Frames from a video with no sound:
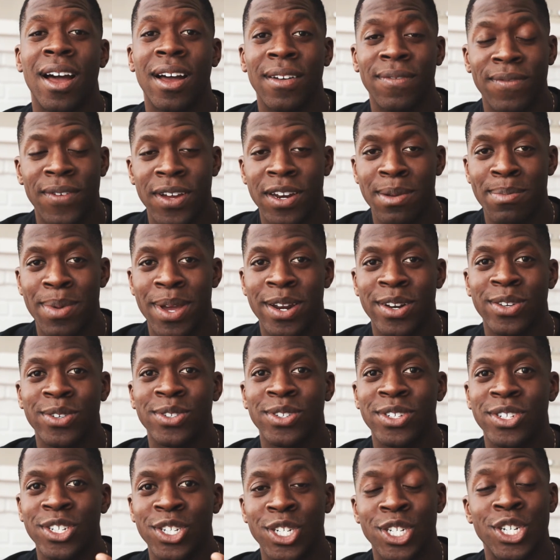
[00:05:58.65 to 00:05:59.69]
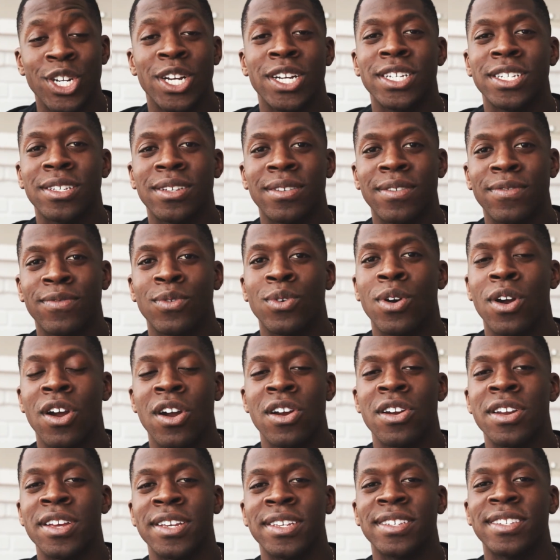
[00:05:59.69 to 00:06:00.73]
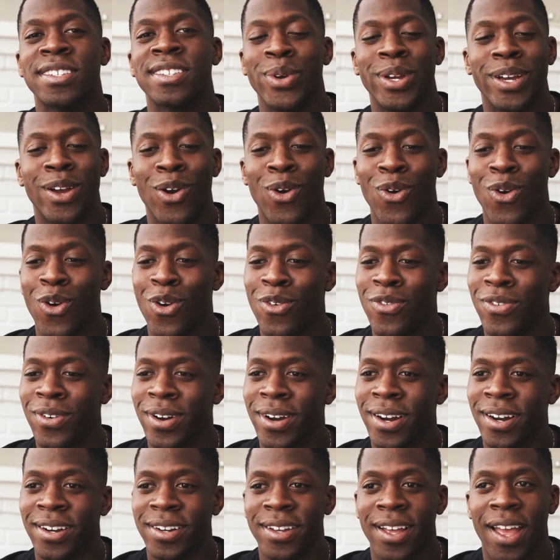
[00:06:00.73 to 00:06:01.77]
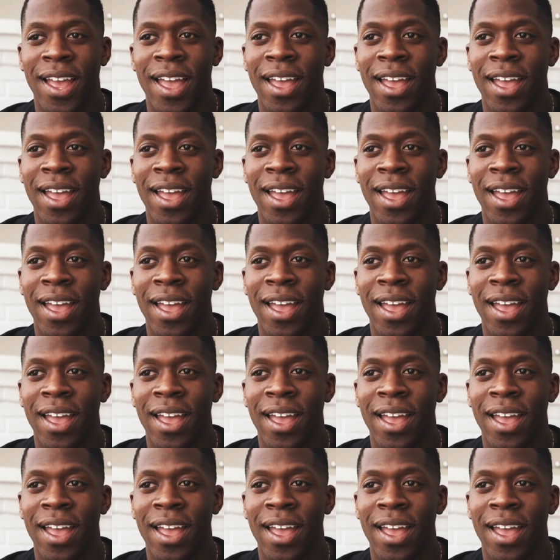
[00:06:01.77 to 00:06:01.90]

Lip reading: fundamentals just for artists. We go over